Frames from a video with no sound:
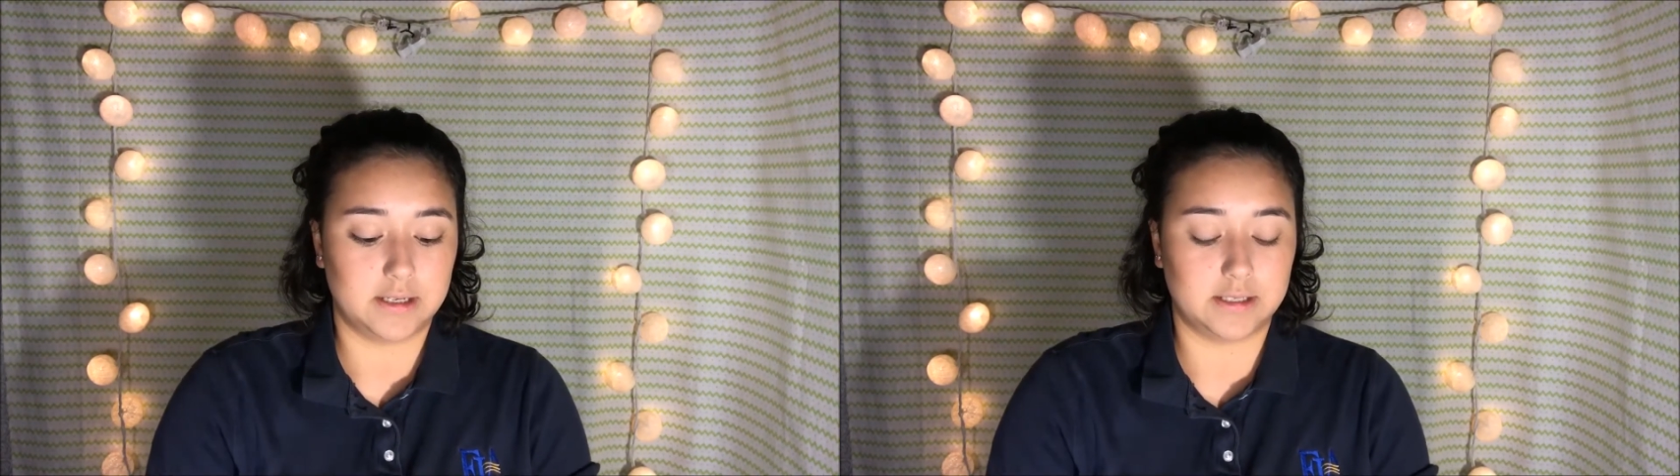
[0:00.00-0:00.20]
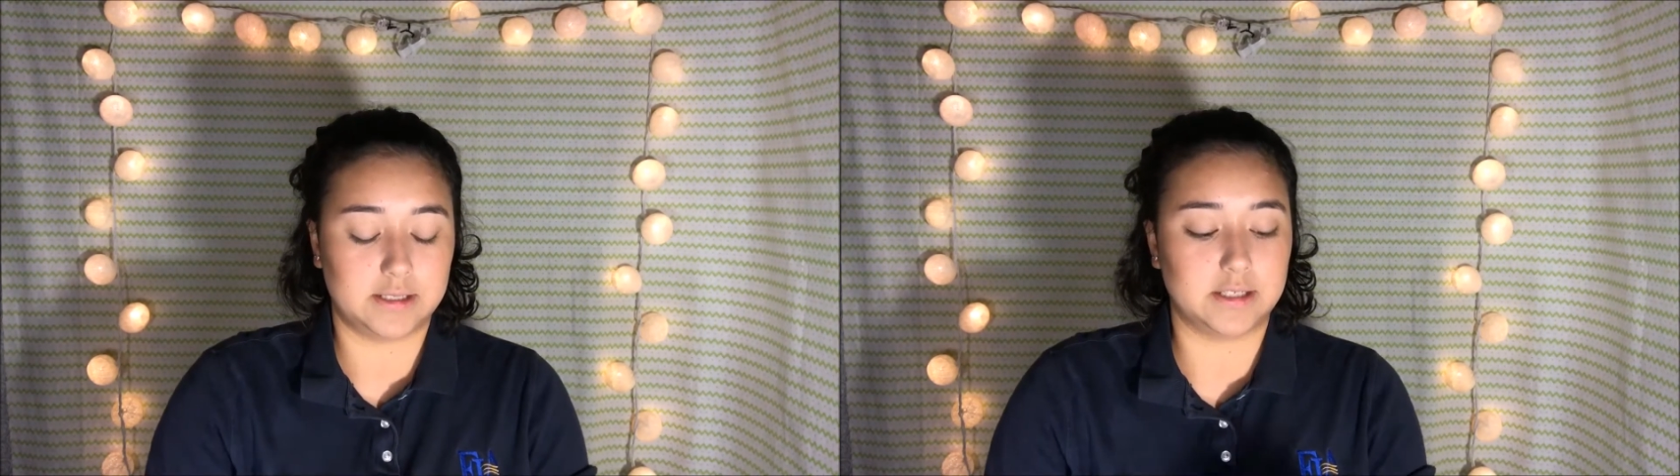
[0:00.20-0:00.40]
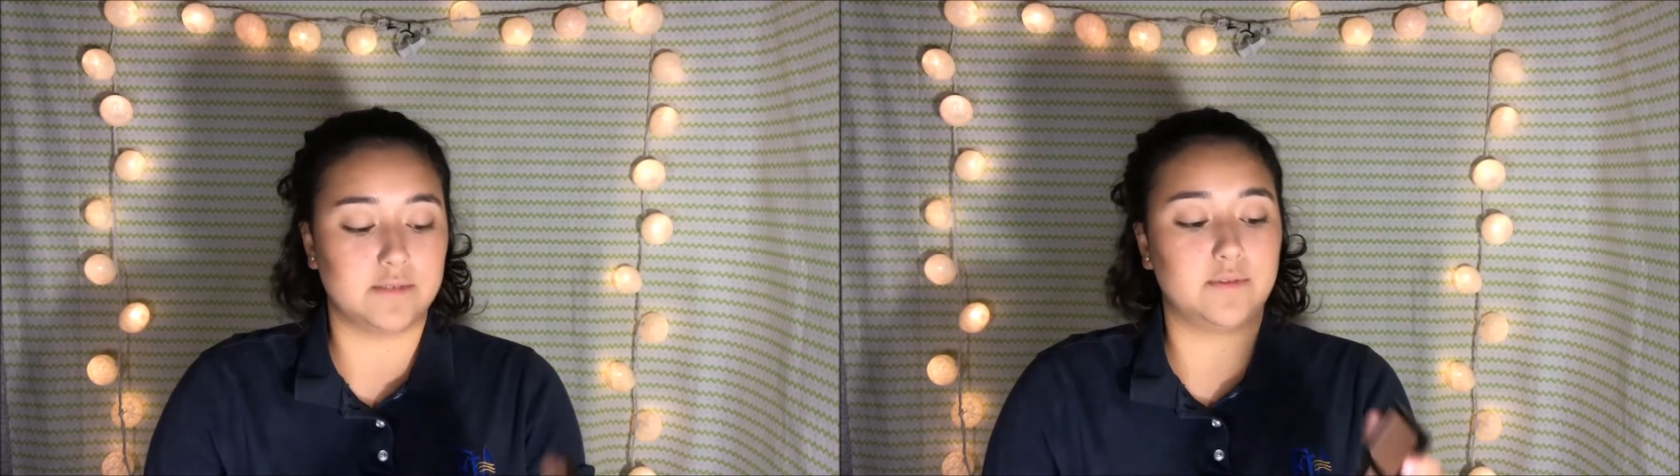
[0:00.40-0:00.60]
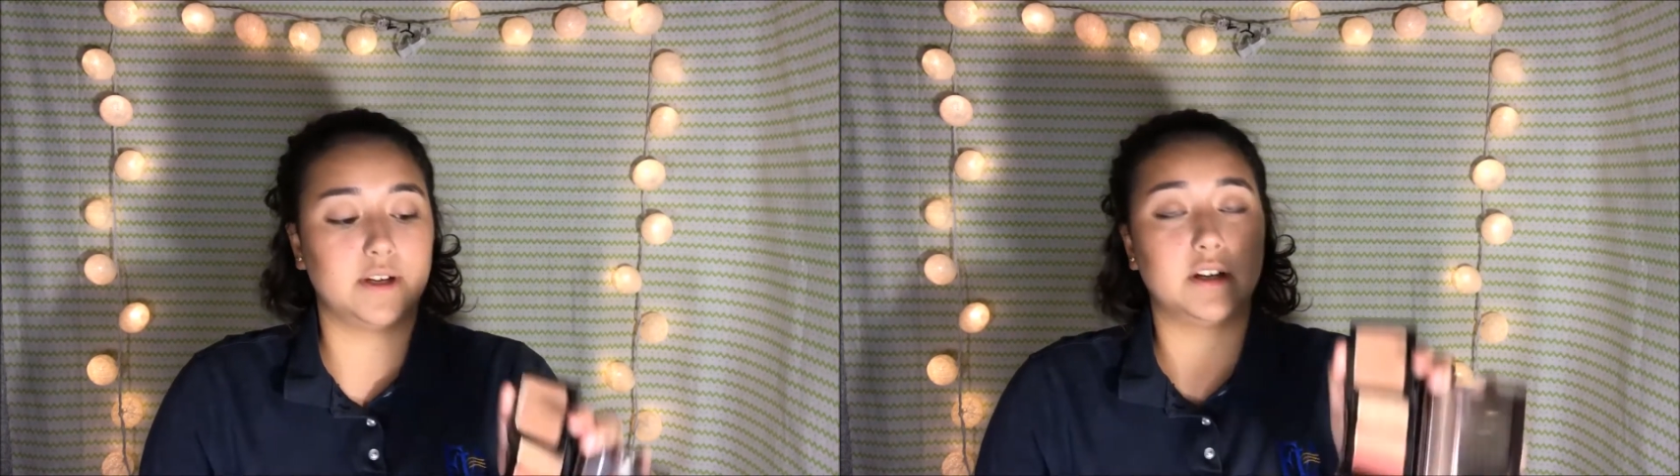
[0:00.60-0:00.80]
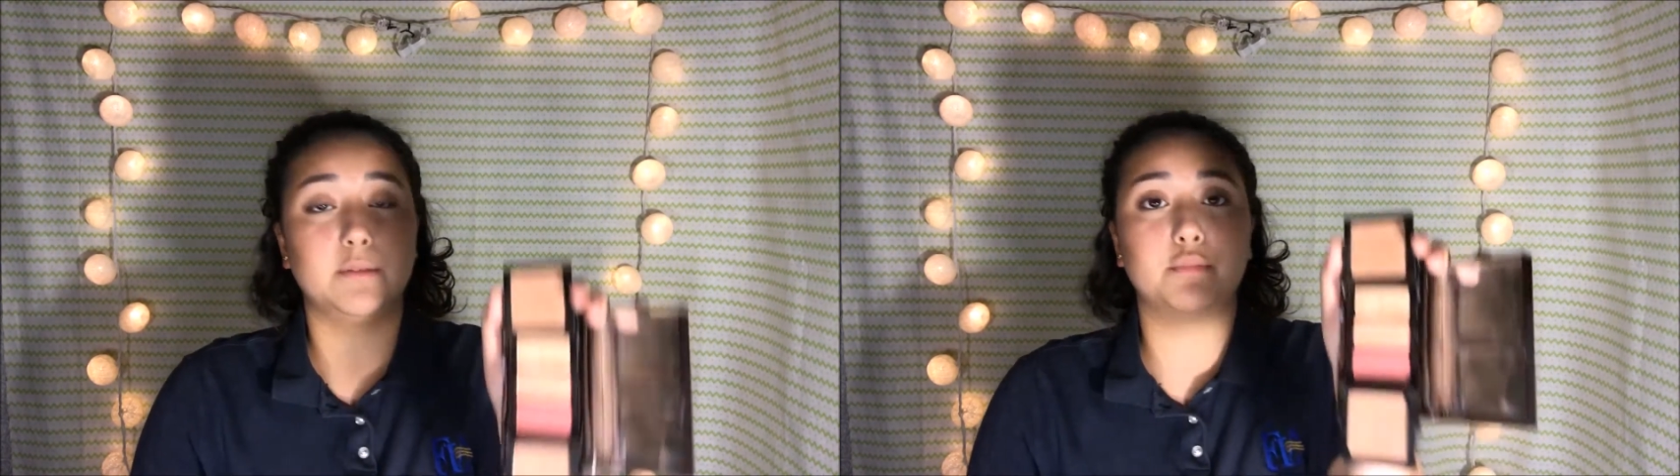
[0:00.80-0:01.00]
It's this
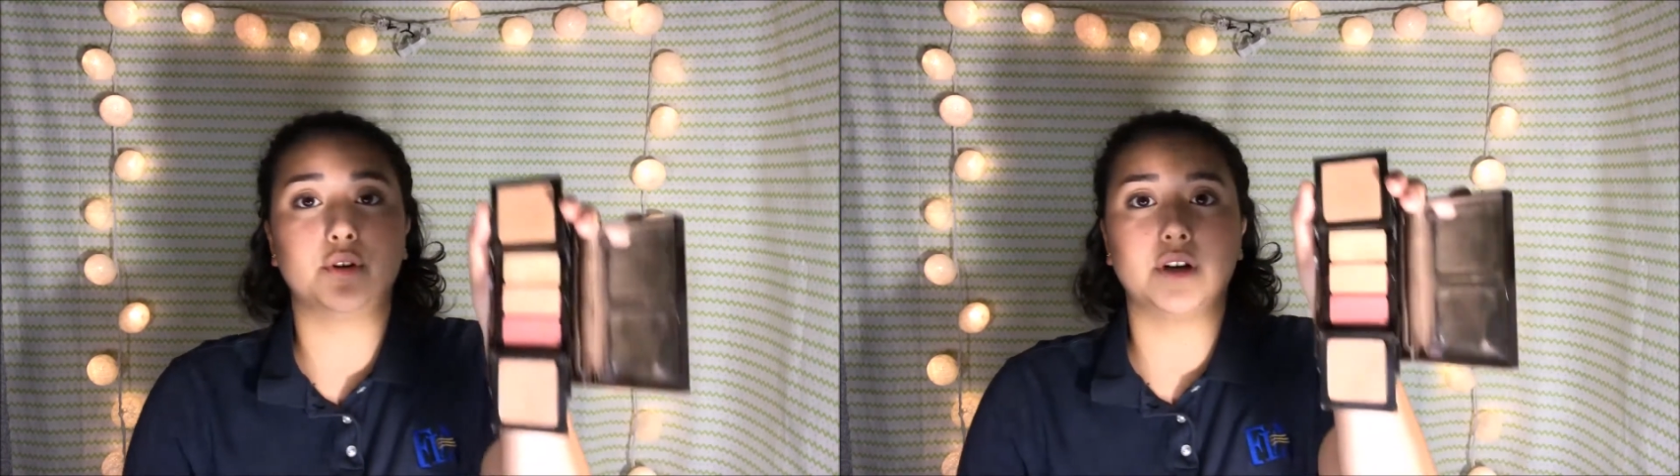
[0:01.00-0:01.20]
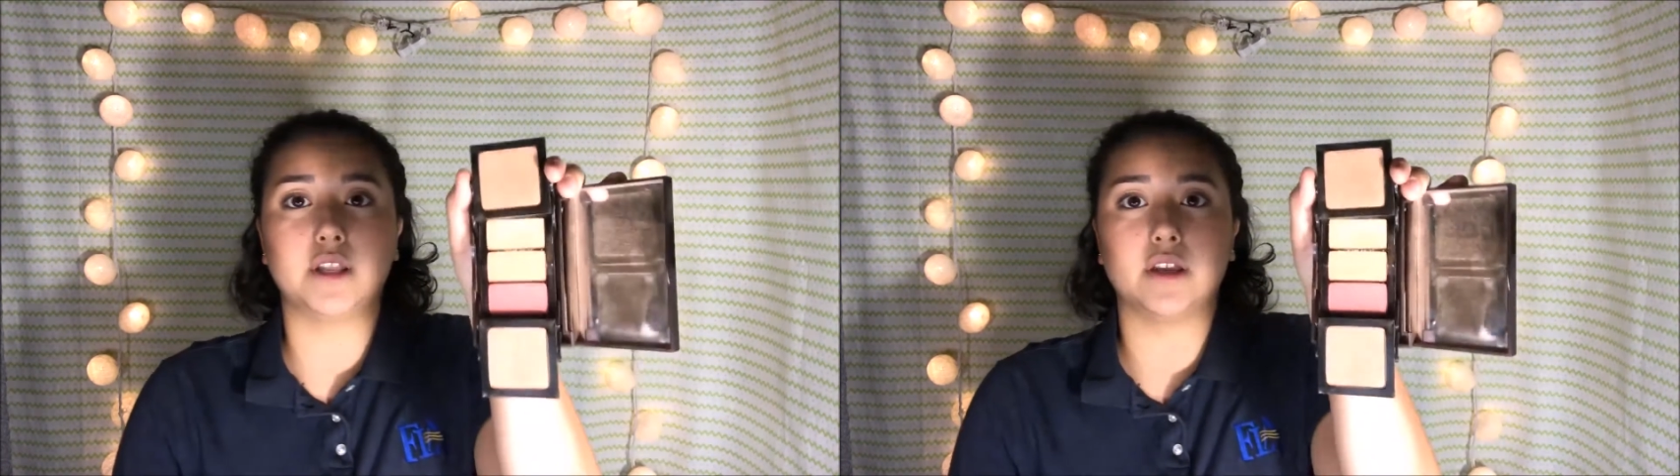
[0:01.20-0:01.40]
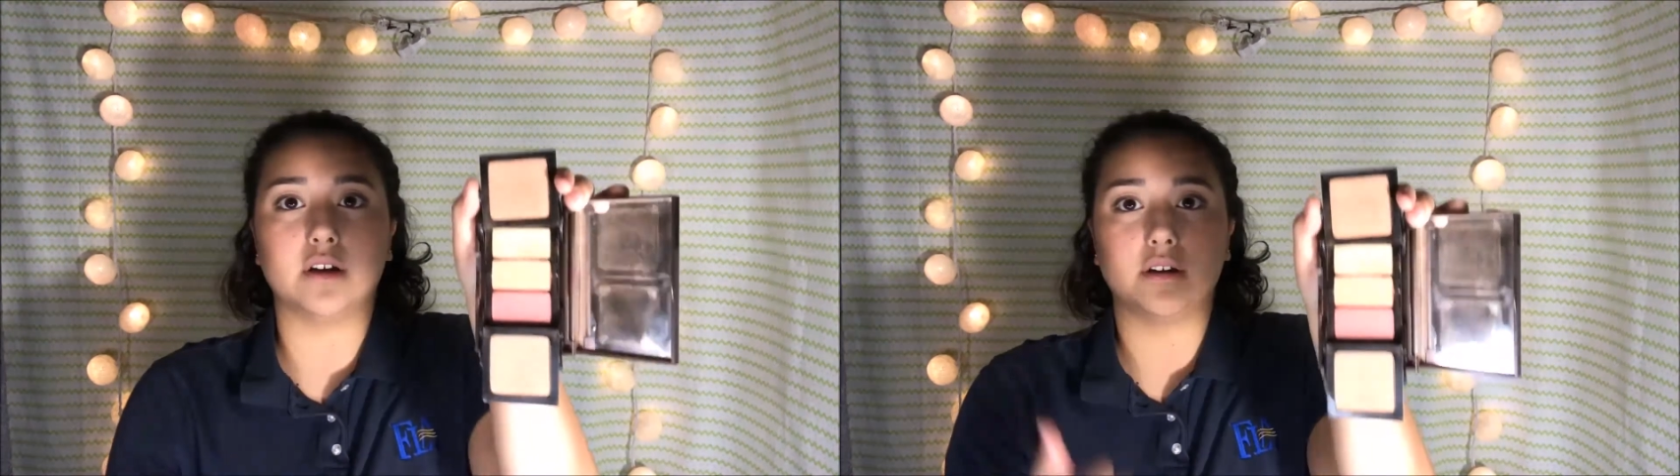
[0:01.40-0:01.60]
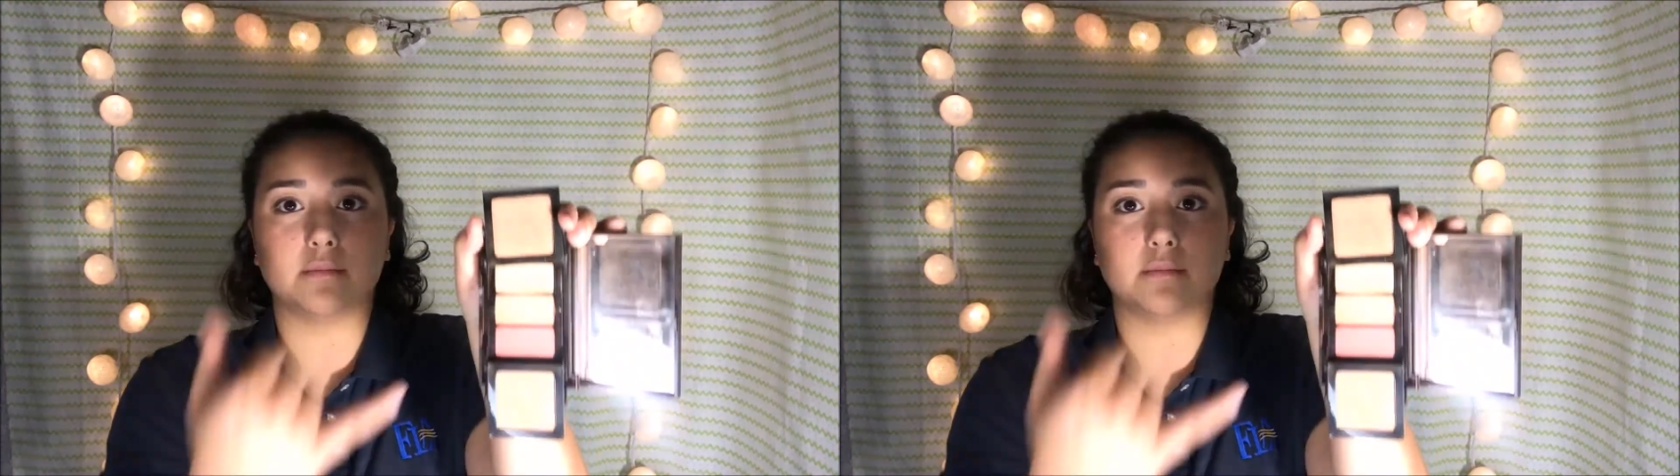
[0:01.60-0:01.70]
very pretty